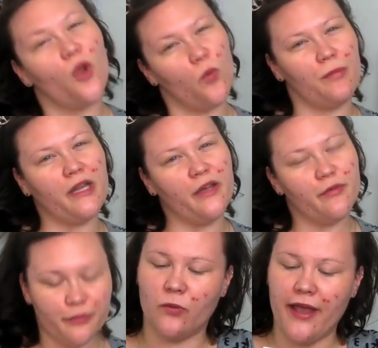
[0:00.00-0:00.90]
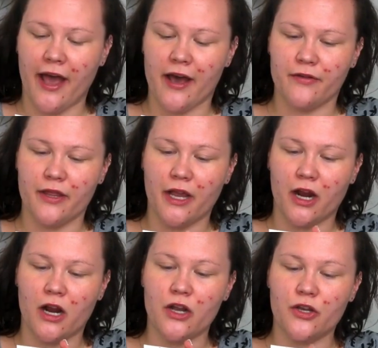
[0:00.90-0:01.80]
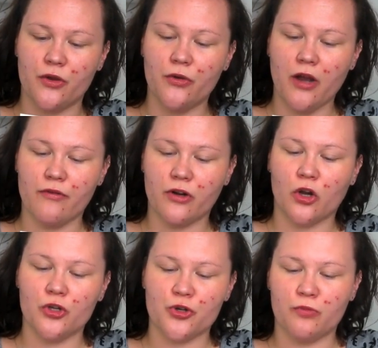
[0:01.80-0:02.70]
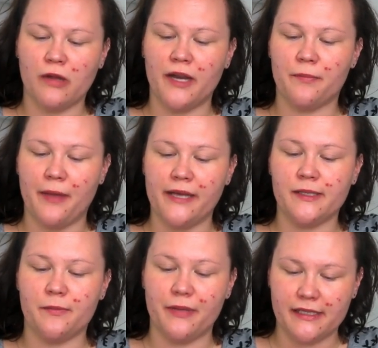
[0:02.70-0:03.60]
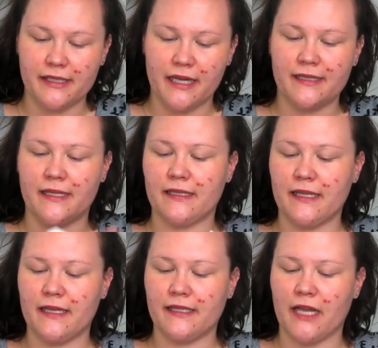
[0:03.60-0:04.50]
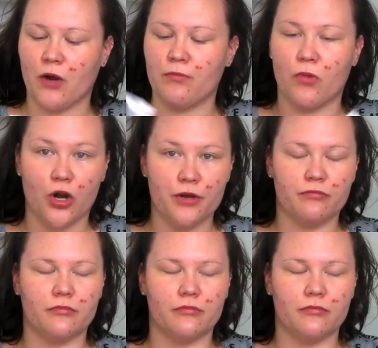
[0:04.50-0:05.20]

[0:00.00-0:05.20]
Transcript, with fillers: We believe. And we have their new CoverGirl True Blend Base Business. This is their moisturizer.